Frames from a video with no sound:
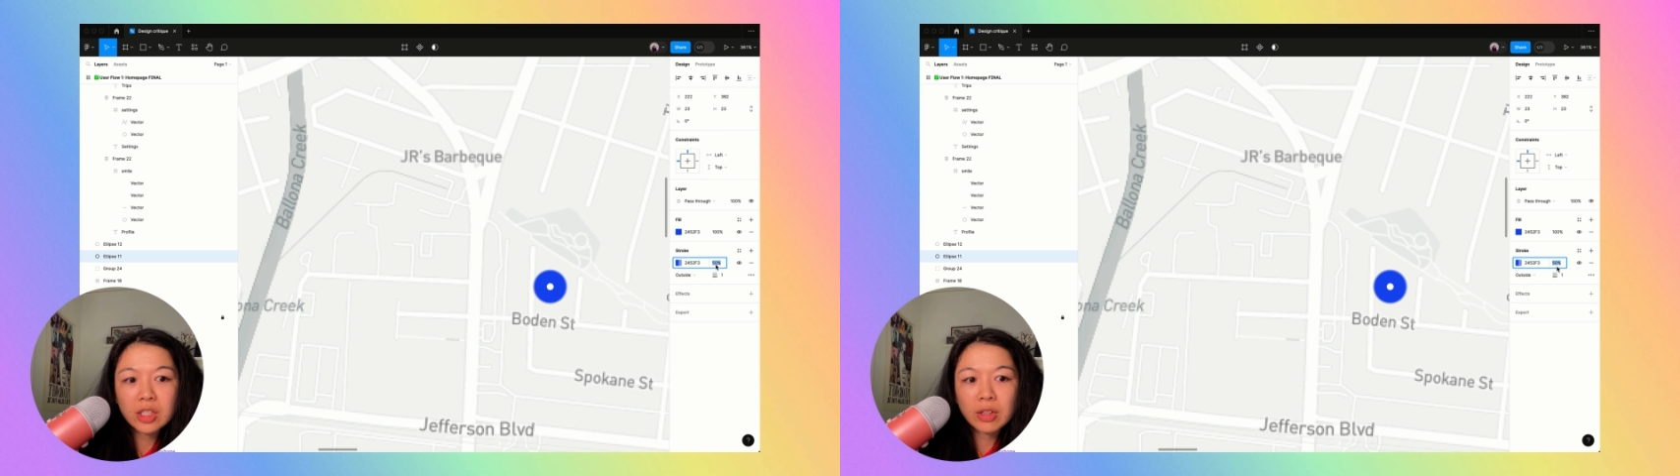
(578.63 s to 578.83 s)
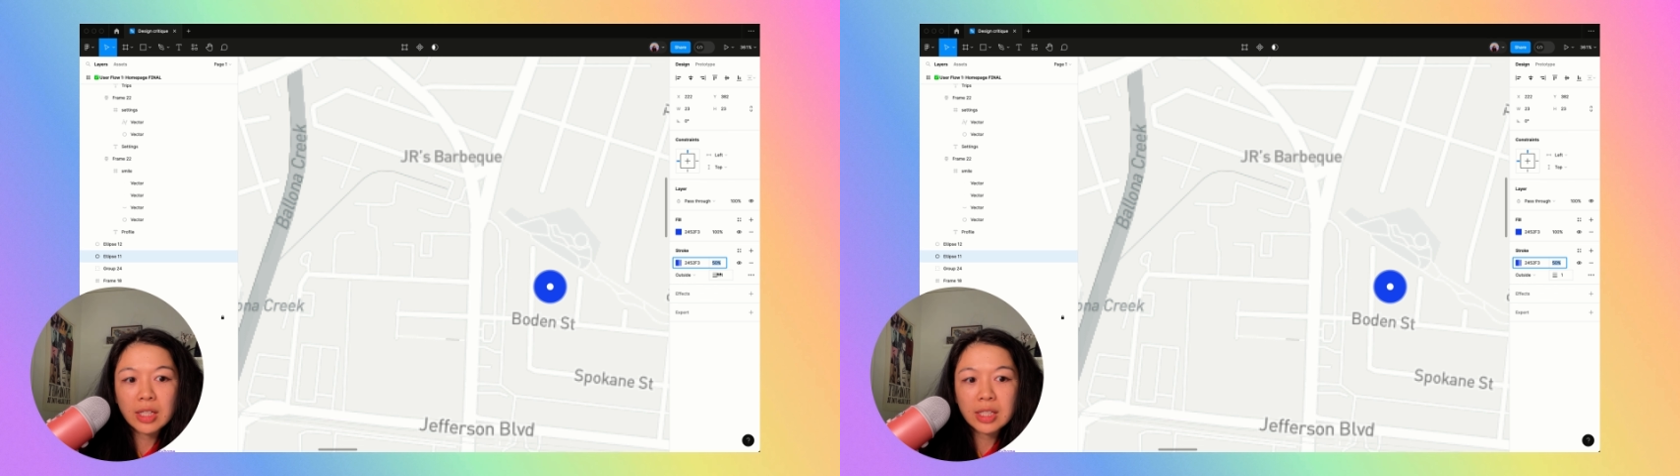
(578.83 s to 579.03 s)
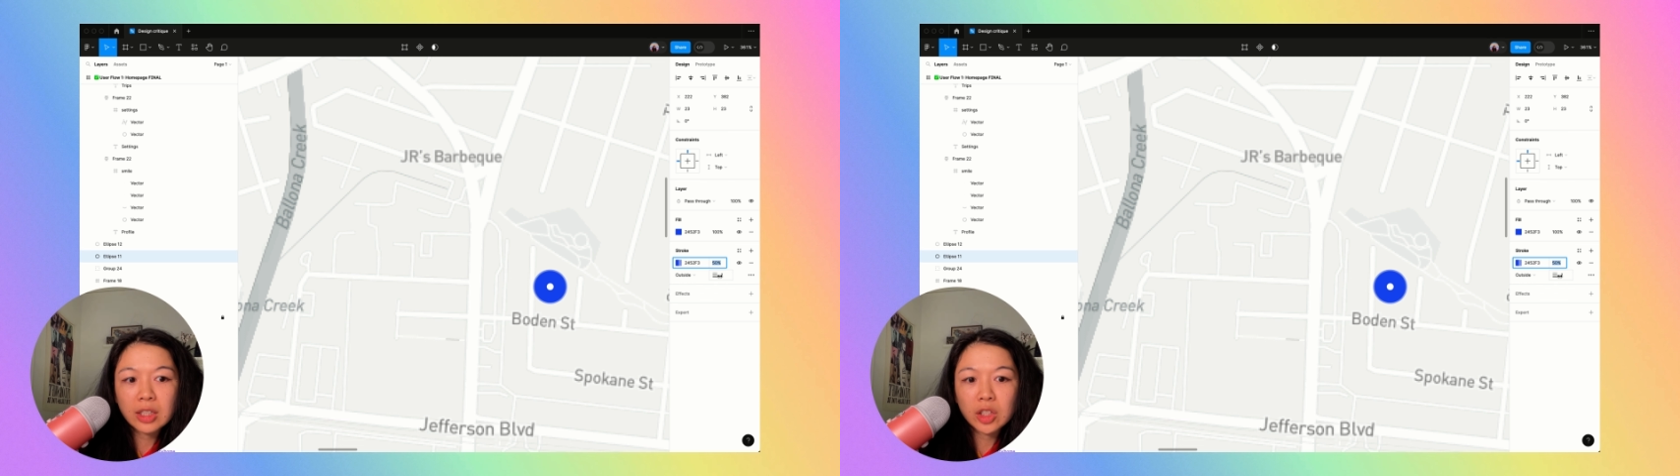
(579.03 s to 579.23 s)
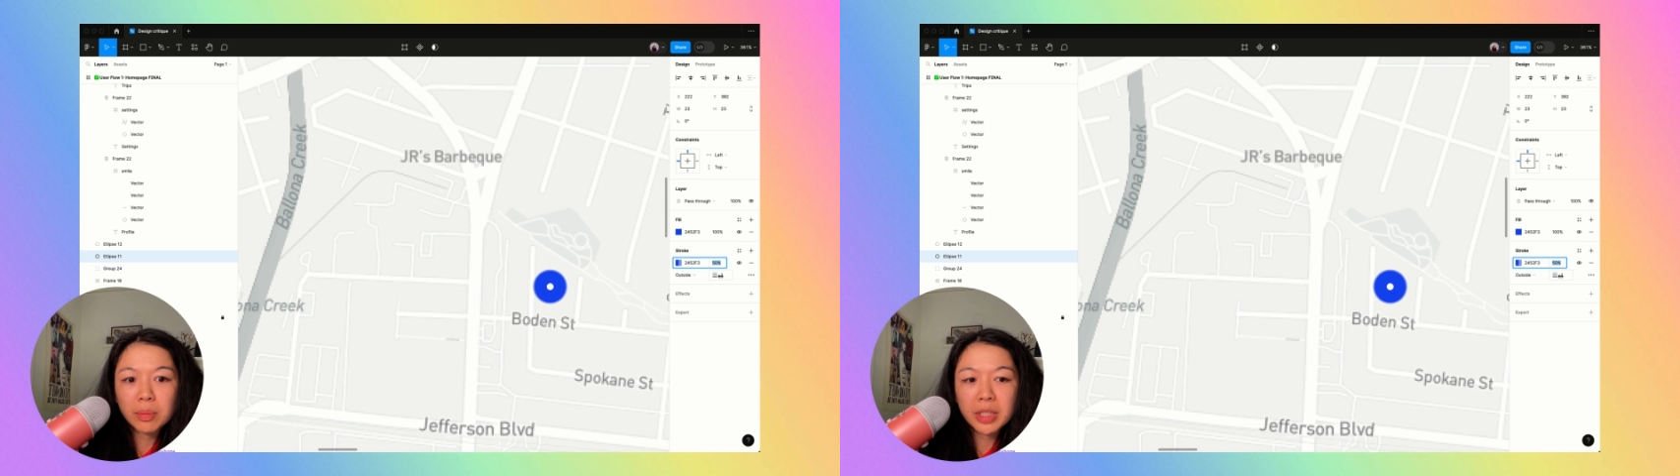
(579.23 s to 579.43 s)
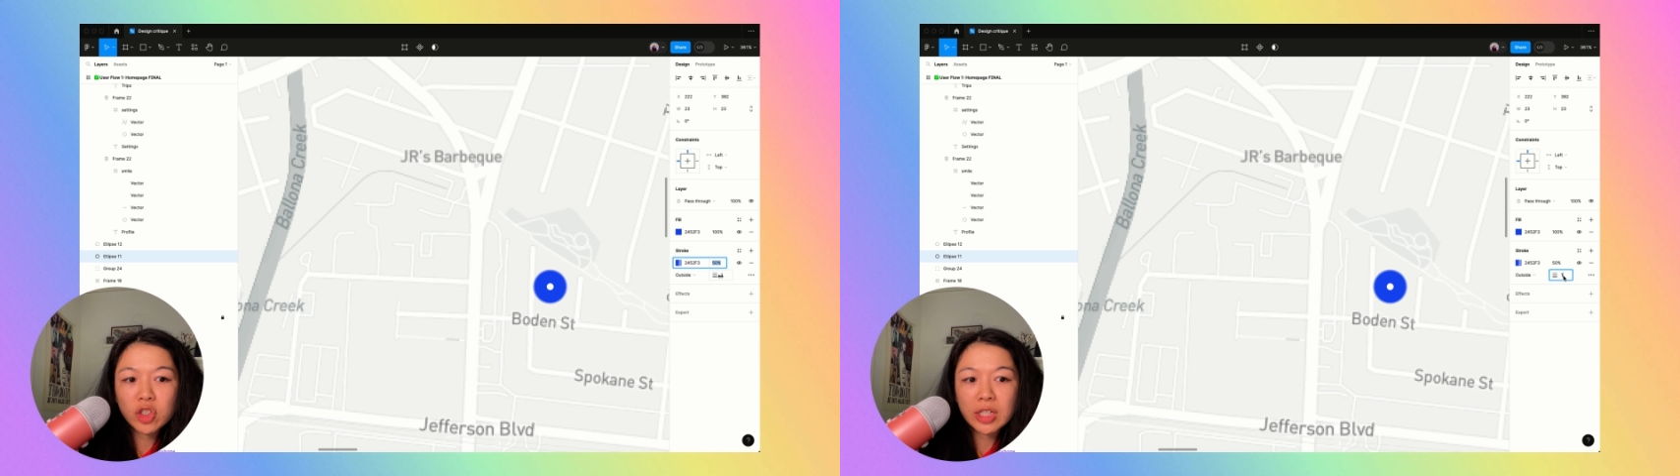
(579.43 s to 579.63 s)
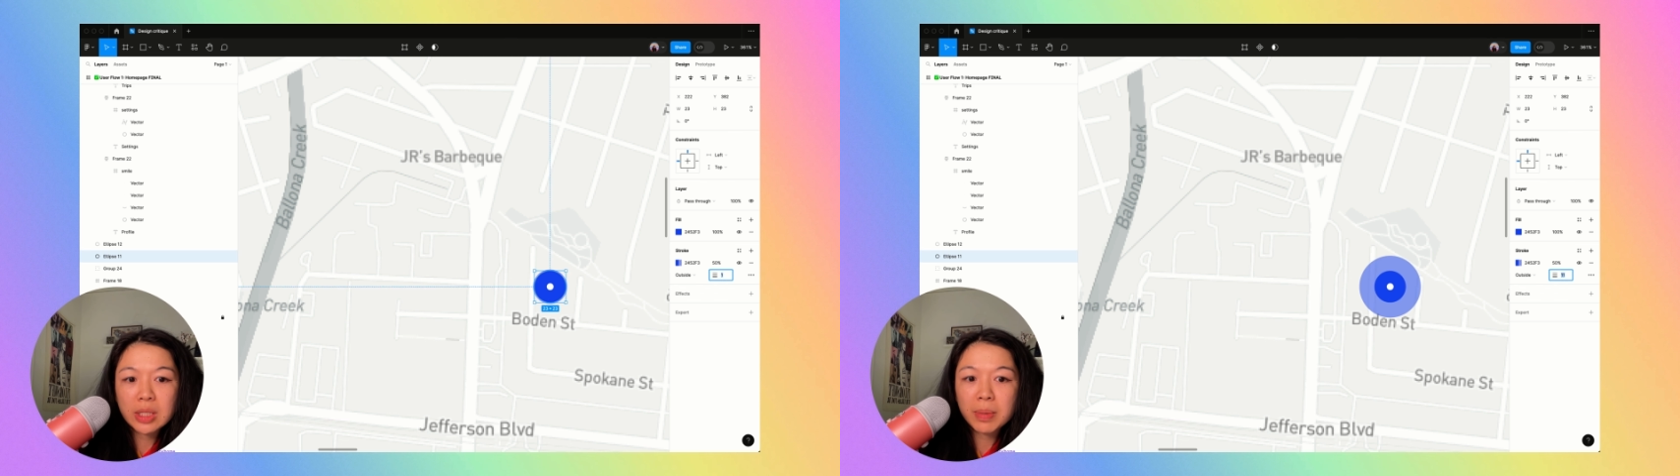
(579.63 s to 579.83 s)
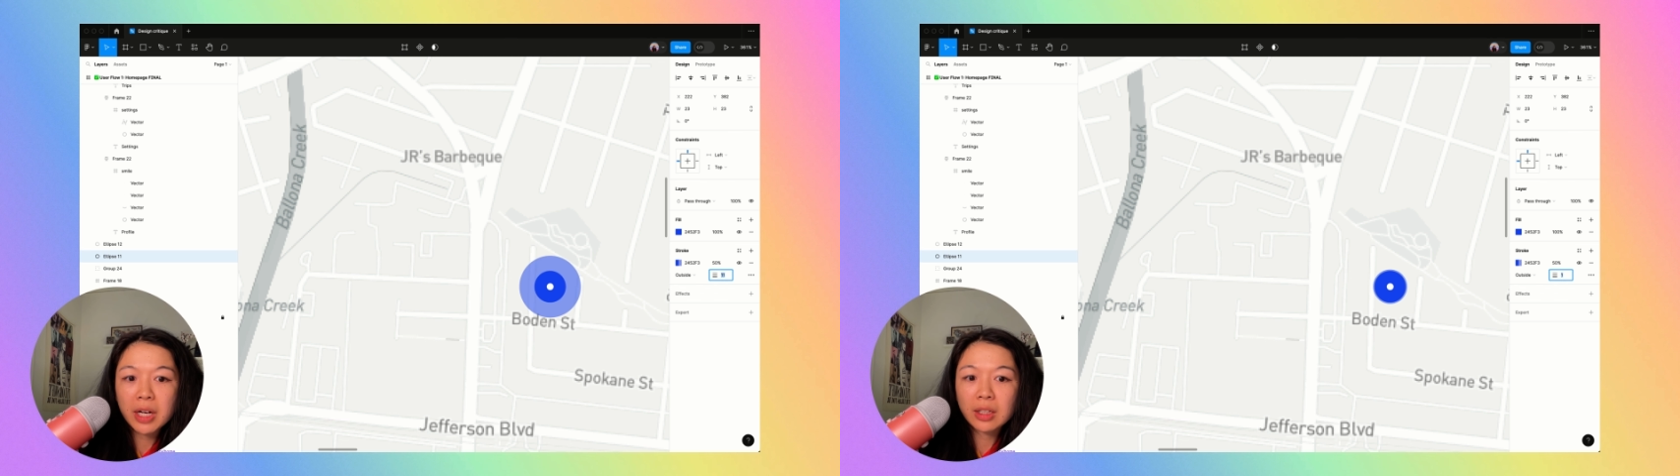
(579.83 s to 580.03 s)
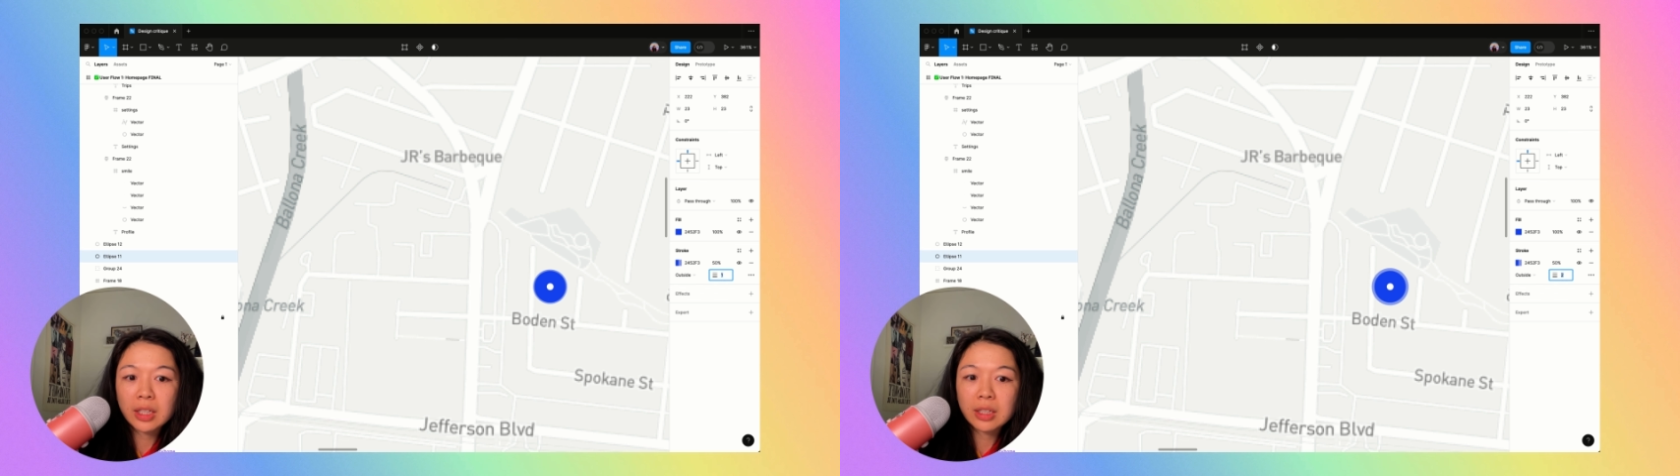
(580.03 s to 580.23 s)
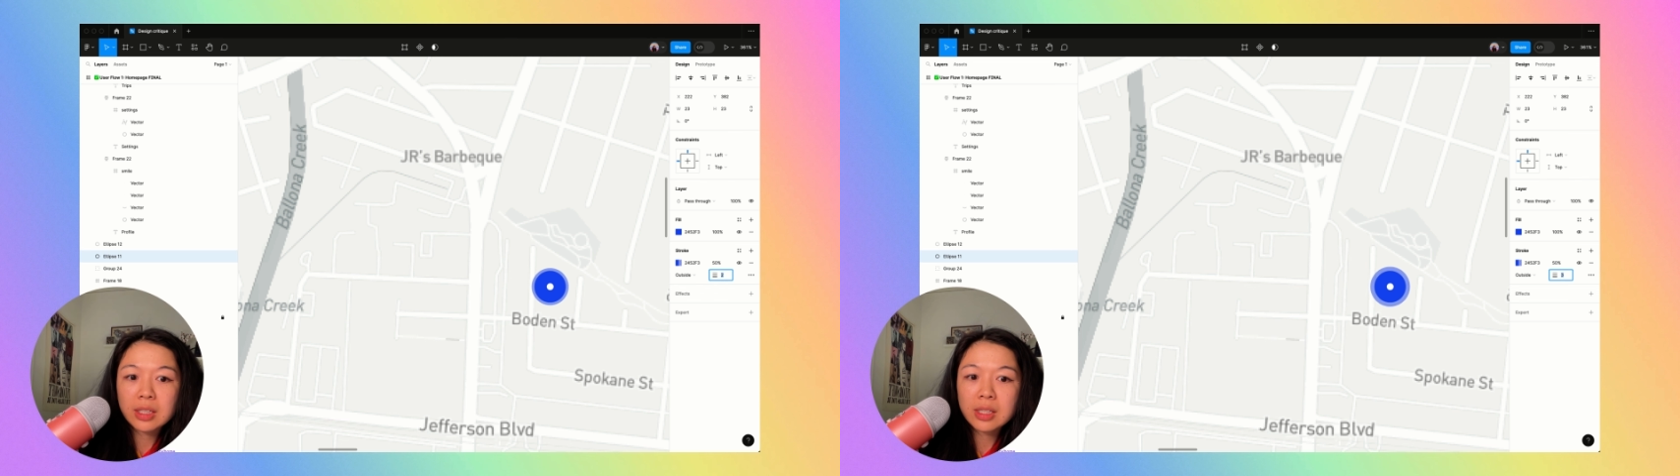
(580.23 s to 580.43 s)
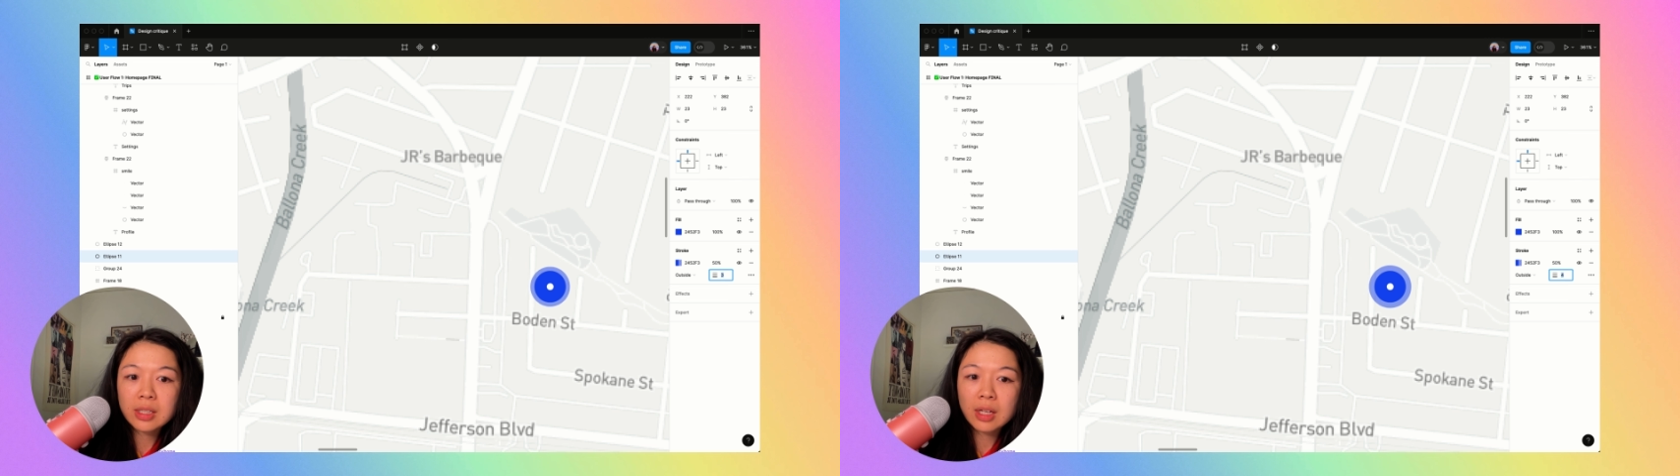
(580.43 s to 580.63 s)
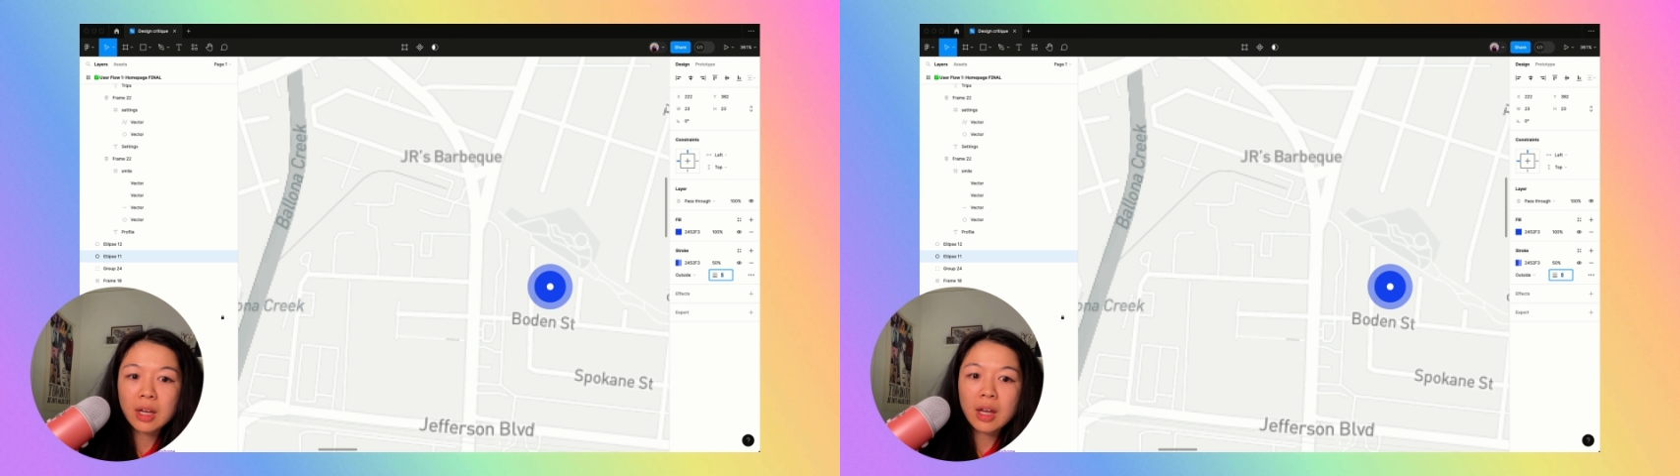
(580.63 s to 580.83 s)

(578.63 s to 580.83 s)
that's a little bit transparent like this.